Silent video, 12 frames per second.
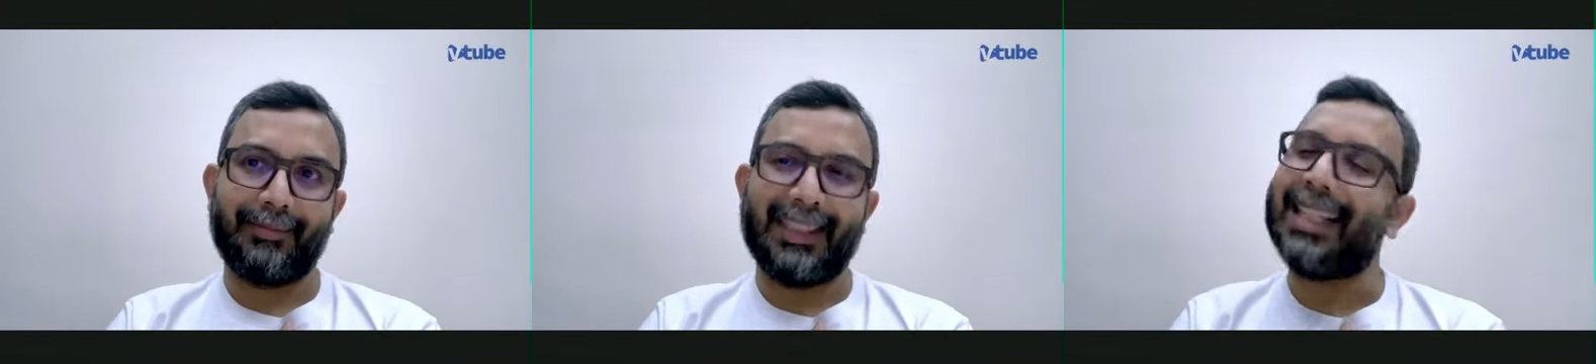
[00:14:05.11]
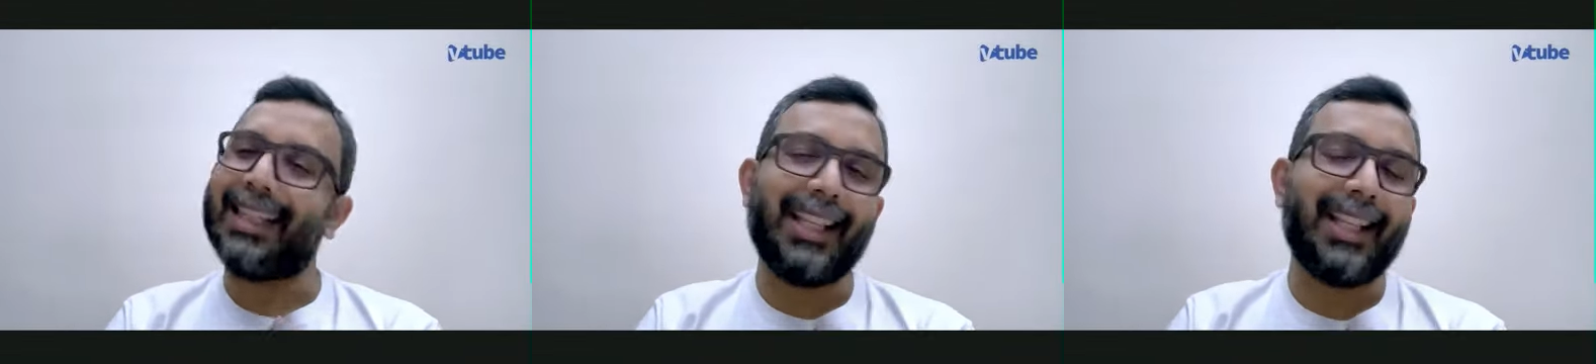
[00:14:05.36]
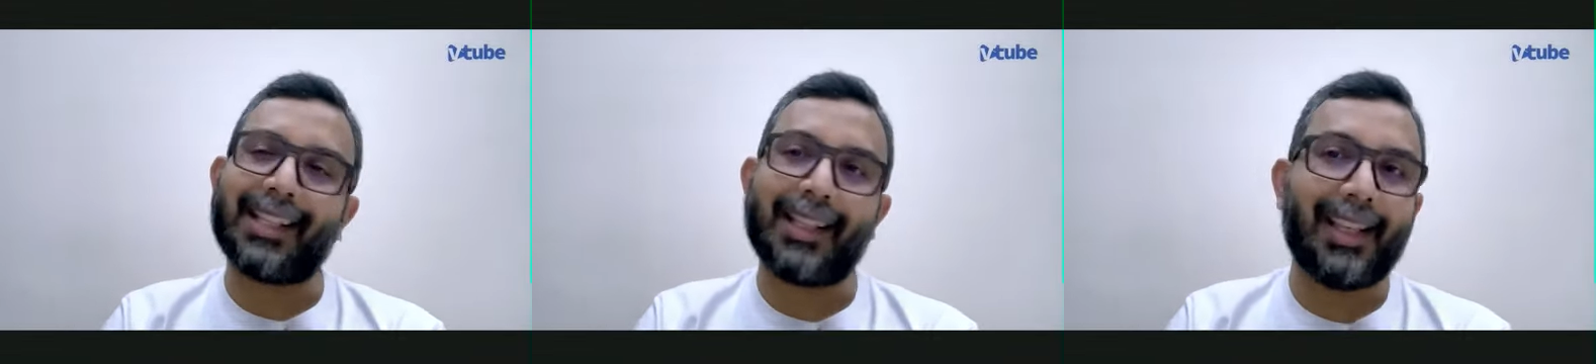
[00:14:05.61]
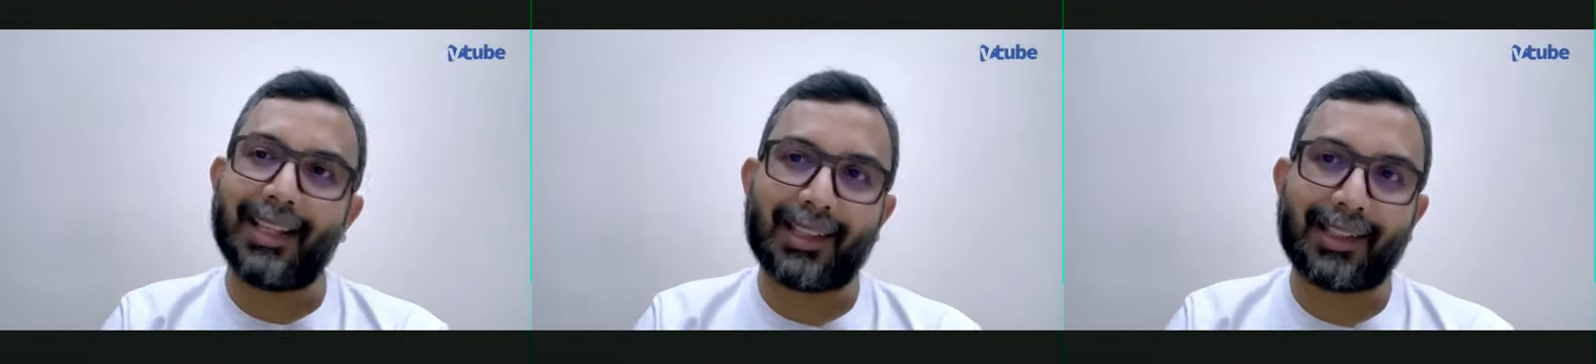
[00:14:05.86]
It needs
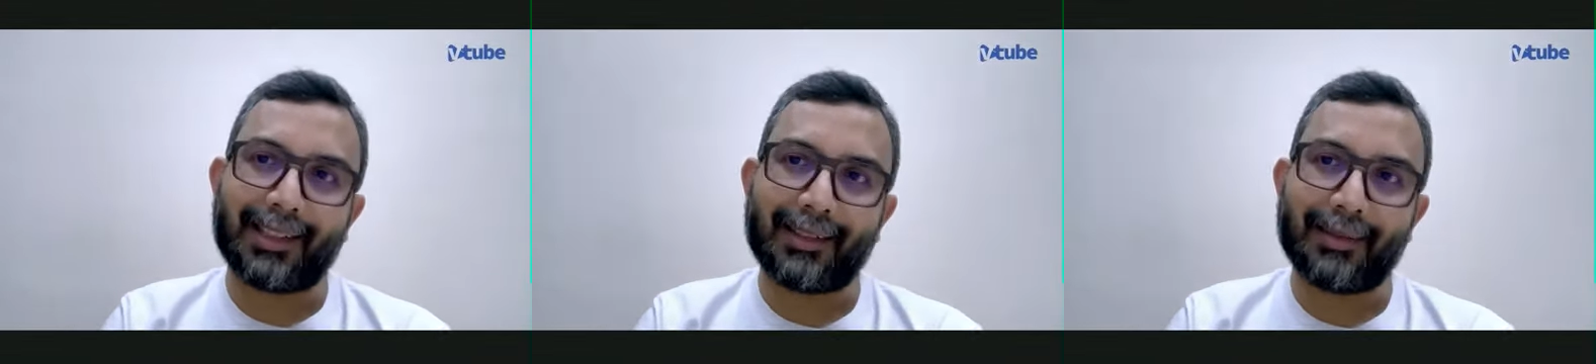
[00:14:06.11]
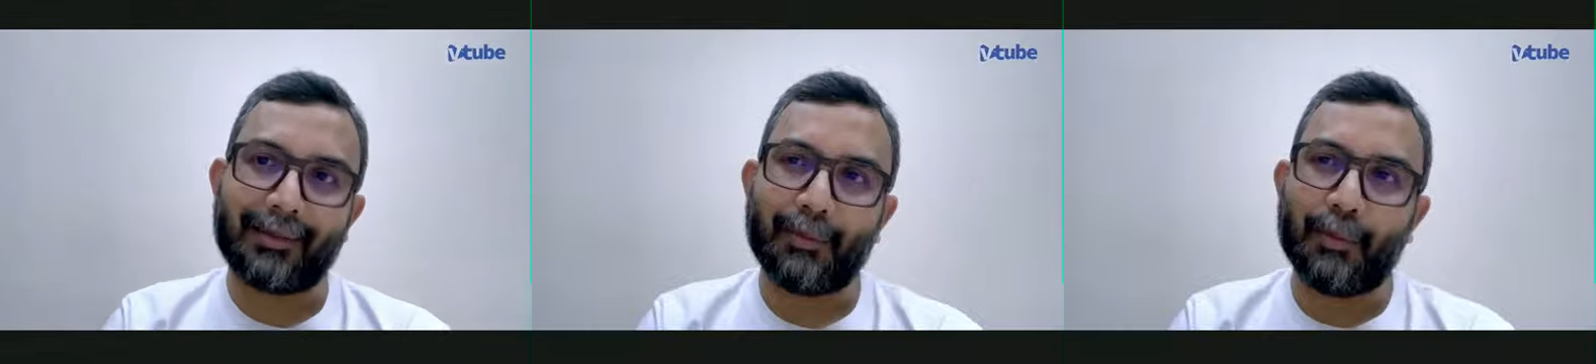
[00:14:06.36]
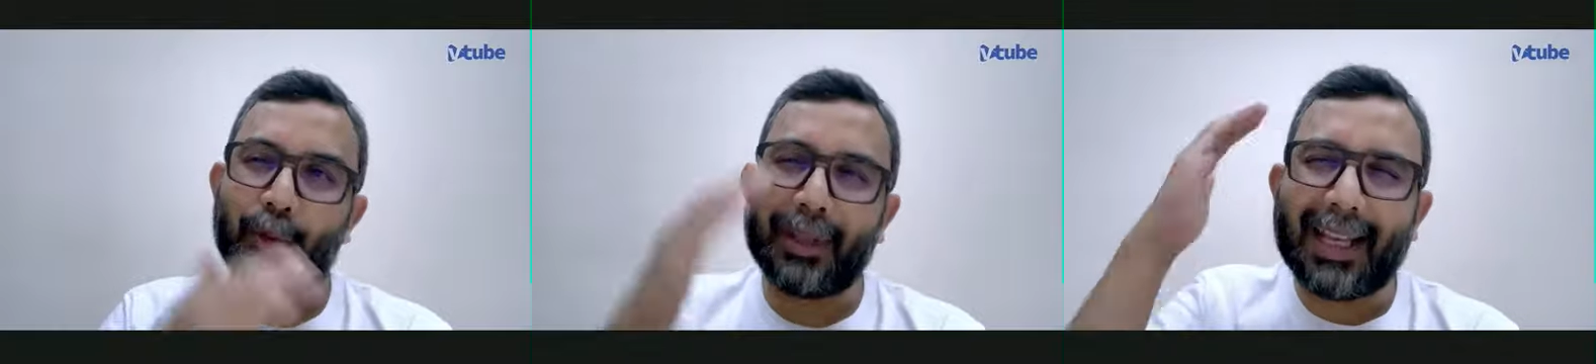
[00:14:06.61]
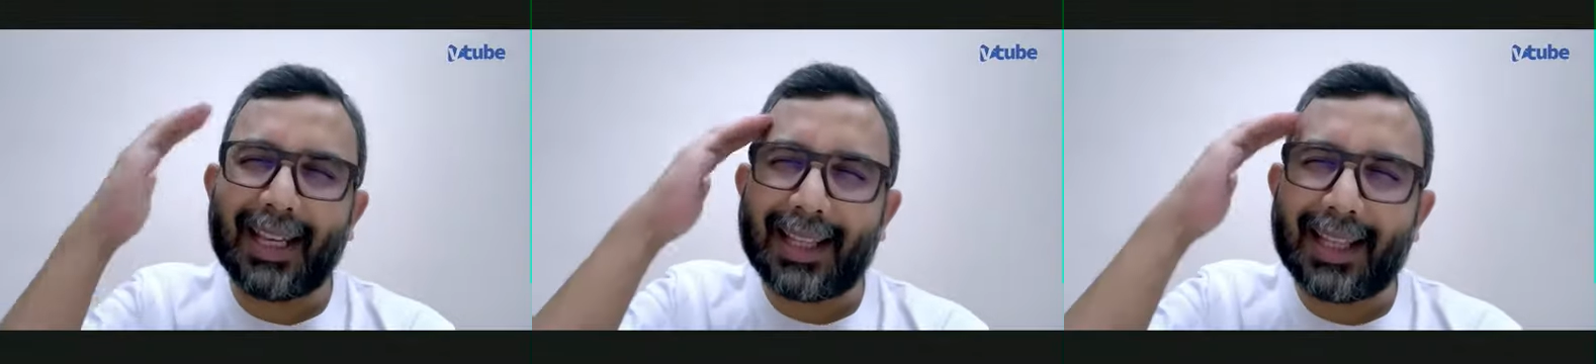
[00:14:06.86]
this more
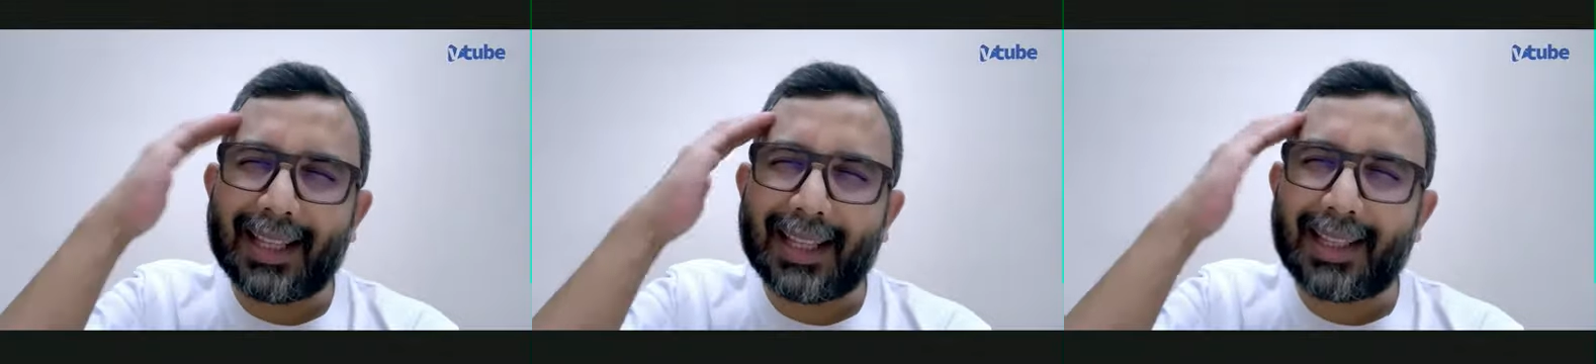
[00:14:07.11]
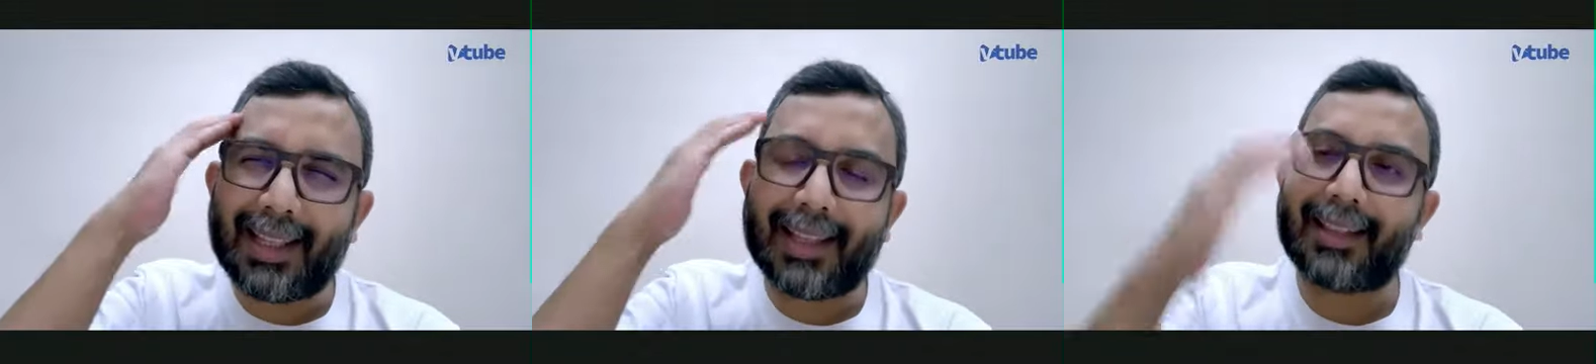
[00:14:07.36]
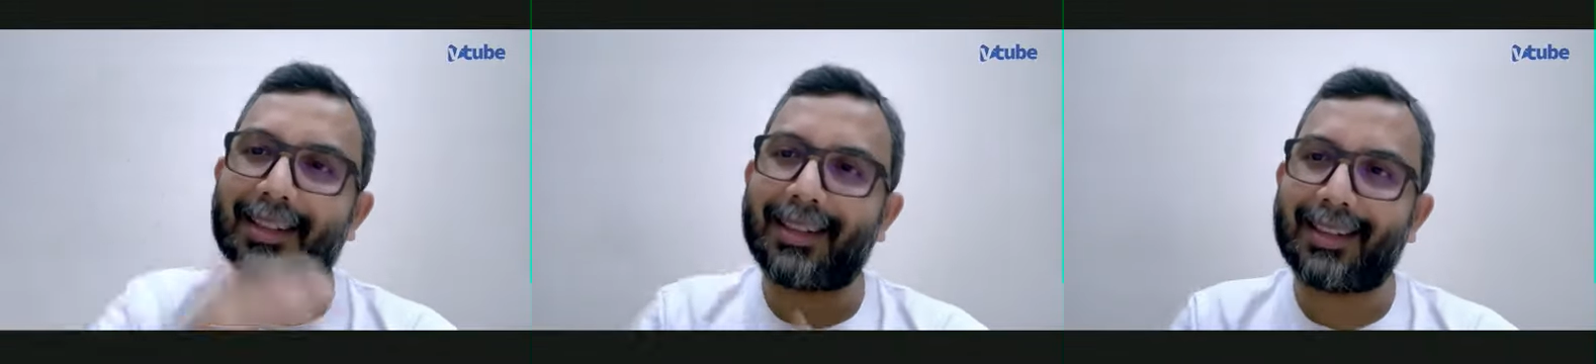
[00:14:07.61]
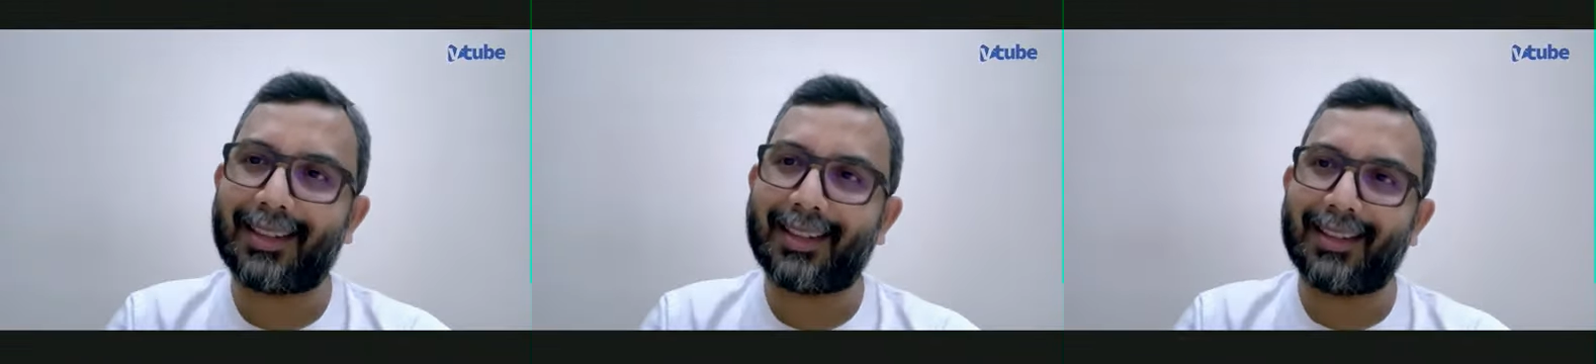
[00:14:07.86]
than it needs
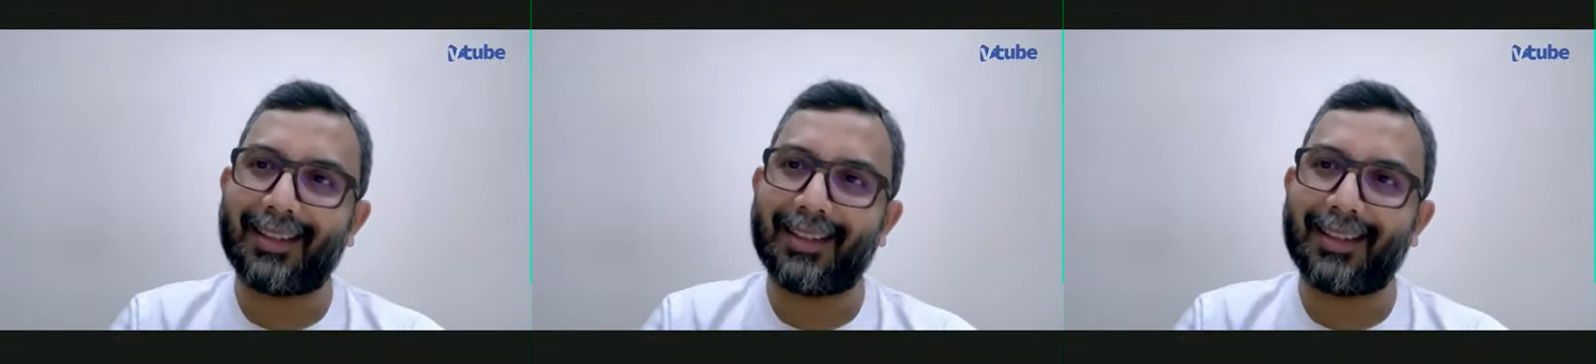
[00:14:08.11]
this.